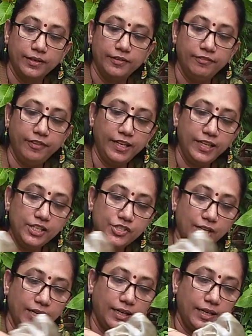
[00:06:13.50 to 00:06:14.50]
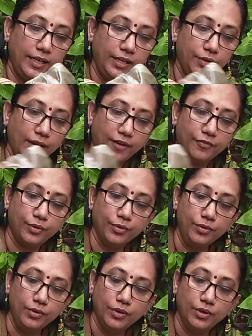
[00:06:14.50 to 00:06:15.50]
Very gently you have
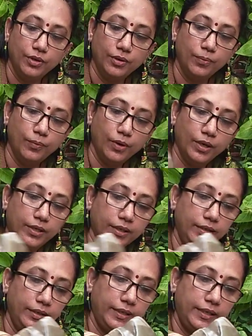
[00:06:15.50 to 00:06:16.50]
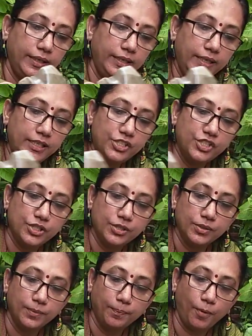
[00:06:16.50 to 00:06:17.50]
to water in
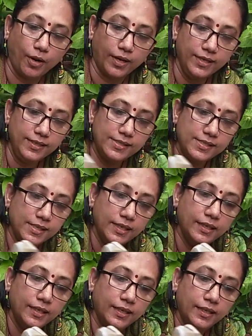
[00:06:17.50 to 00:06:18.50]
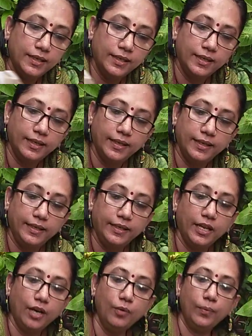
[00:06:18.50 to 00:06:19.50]
each pockets.
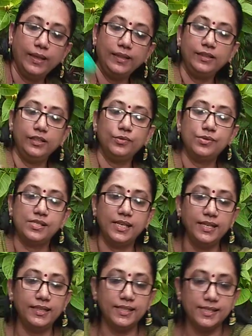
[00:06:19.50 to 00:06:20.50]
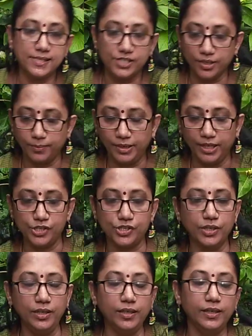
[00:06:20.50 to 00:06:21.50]
Now when you see this
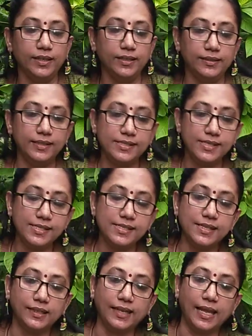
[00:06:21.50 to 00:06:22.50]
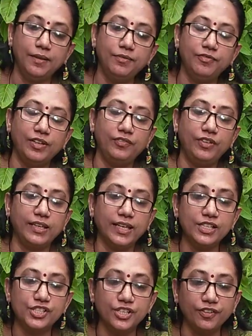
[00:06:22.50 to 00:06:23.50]
germination, this is the time when we
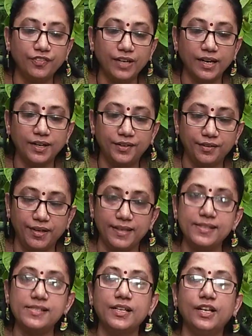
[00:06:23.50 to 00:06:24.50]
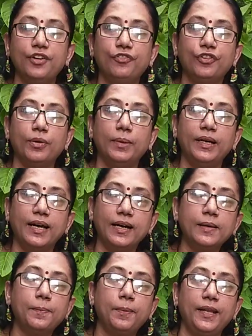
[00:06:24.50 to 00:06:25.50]
can shift our trays from a
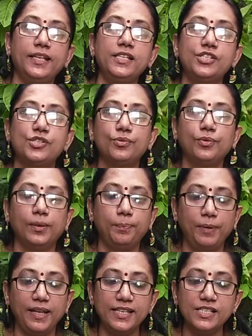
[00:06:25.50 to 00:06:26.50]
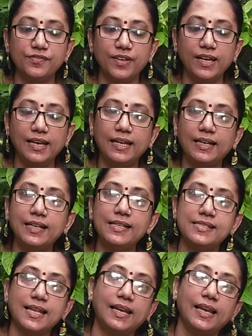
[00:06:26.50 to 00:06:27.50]
dark place to a place where little
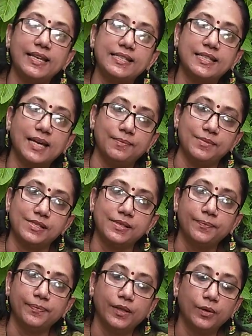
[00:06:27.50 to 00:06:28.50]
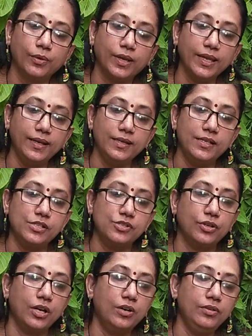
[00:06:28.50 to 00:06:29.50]
sunlight comes. Okay,
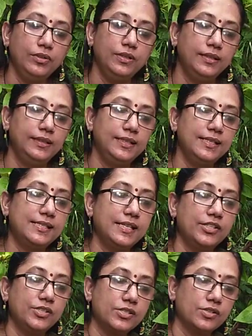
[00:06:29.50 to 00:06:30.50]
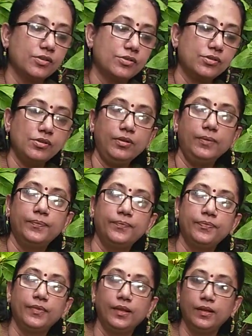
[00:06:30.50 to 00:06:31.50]
so now this stage is also
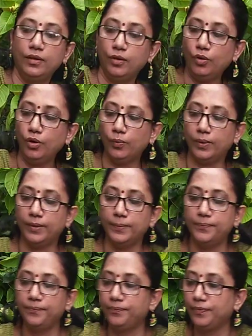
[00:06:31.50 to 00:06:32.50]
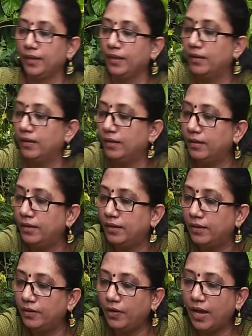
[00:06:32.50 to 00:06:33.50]
over.
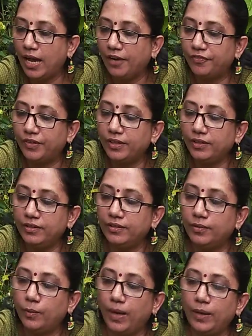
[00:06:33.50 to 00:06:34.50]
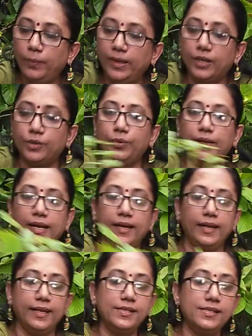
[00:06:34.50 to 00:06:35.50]
Now after 1 week to 10
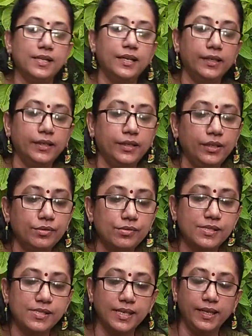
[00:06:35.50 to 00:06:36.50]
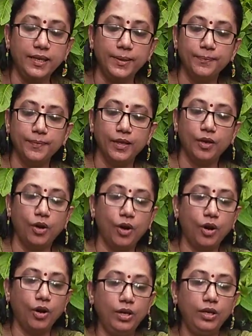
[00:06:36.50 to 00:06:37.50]
days, you will see
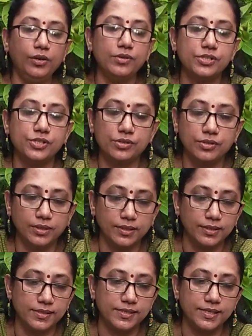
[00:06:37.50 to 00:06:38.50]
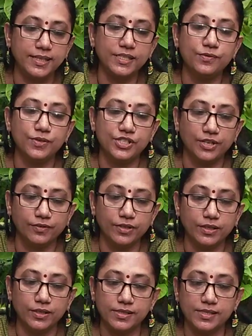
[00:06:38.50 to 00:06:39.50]
all your seeds,
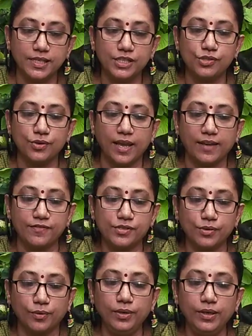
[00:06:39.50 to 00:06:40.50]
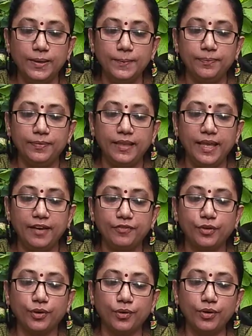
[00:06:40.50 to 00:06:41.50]
whichever seeds you have sown, they
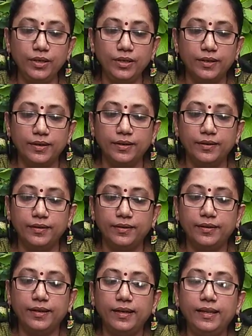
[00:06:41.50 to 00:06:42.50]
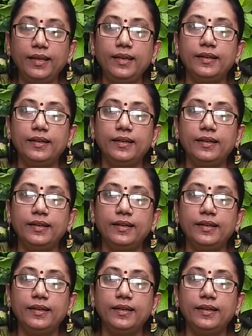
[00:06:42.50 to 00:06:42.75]
have grown really